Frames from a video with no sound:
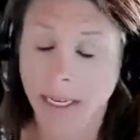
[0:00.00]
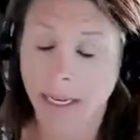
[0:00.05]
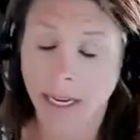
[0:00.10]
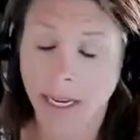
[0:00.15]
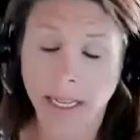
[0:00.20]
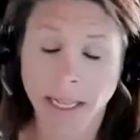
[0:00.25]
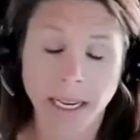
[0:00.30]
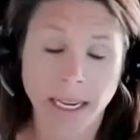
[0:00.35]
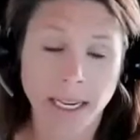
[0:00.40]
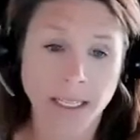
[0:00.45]

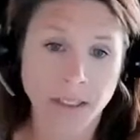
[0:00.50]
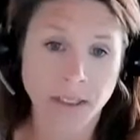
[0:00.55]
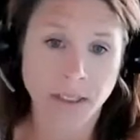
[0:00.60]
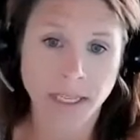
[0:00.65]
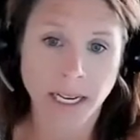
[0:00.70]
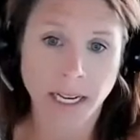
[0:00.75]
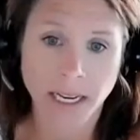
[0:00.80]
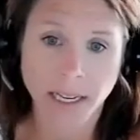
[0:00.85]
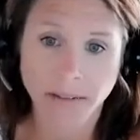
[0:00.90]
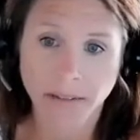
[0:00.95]
like, as you
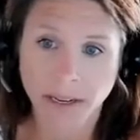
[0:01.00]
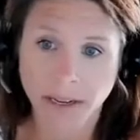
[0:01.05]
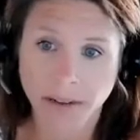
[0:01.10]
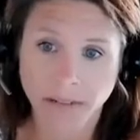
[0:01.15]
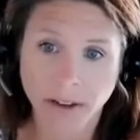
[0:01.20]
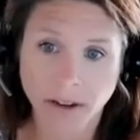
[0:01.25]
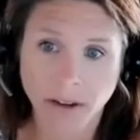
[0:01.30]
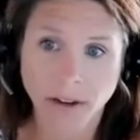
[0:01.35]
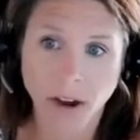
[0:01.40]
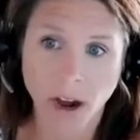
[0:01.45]
said, even if
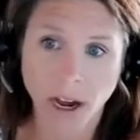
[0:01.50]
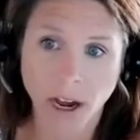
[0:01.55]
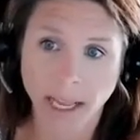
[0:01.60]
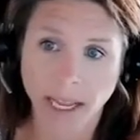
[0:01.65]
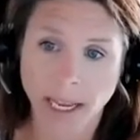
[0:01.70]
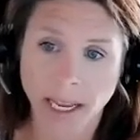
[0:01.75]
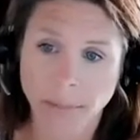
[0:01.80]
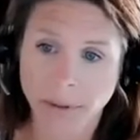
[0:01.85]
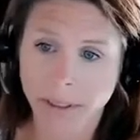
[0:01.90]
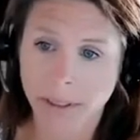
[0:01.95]
you're not
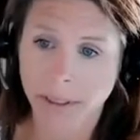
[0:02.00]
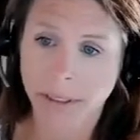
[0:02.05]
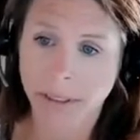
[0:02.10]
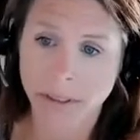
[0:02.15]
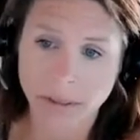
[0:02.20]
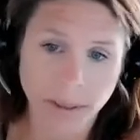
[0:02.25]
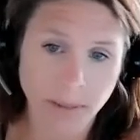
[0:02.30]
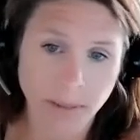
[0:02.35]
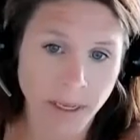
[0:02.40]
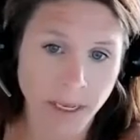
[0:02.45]
able to do
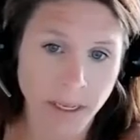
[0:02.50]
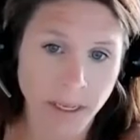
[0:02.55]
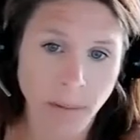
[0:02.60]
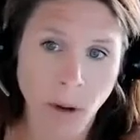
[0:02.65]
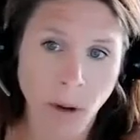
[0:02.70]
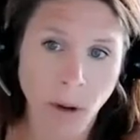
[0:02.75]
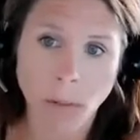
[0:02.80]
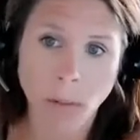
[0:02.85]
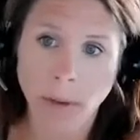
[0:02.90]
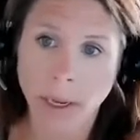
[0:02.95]
something in the
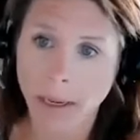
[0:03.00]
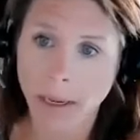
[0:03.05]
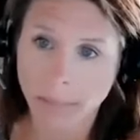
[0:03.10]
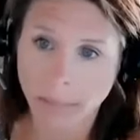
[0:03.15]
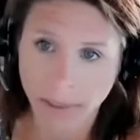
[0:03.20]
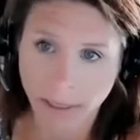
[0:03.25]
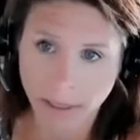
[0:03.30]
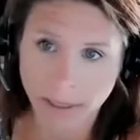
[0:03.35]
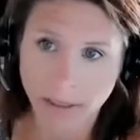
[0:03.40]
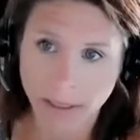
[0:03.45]
moment,
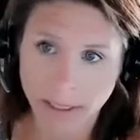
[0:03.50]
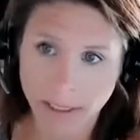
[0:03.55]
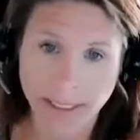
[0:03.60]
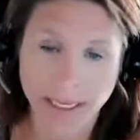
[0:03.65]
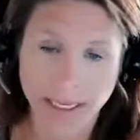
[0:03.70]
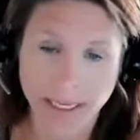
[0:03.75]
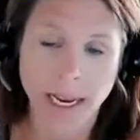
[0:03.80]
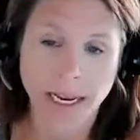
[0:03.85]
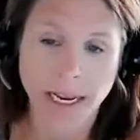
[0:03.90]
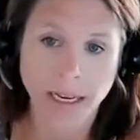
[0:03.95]
but just
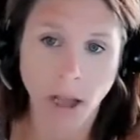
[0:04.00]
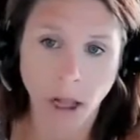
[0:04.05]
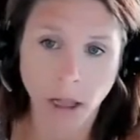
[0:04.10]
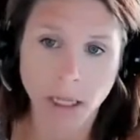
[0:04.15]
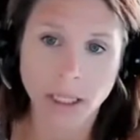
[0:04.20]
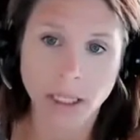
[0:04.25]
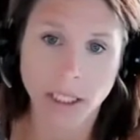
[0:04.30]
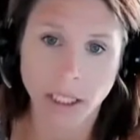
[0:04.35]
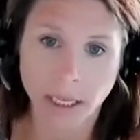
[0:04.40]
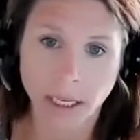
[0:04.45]

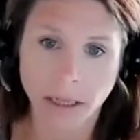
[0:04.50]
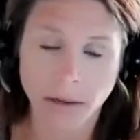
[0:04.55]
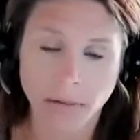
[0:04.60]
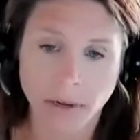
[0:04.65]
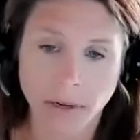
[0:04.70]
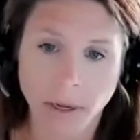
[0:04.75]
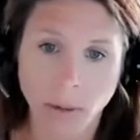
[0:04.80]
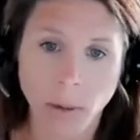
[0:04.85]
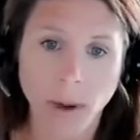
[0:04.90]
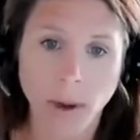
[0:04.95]
acknowledging the
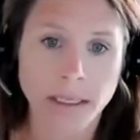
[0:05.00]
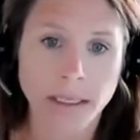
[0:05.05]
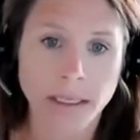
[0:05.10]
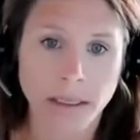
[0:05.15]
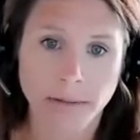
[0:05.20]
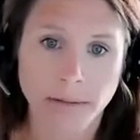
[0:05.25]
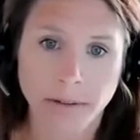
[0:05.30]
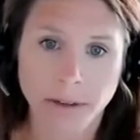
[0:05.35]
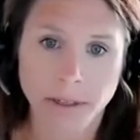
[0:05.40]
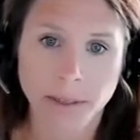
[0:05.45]
request in
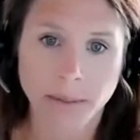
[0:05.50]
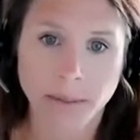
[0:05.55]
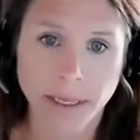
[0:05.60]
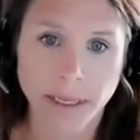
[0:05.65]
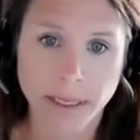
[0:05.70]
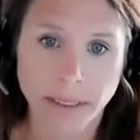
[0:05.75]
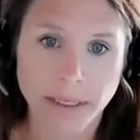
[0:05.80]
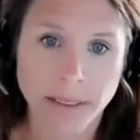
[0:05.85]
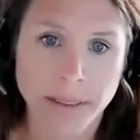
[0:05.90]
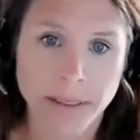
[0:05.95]
the first place.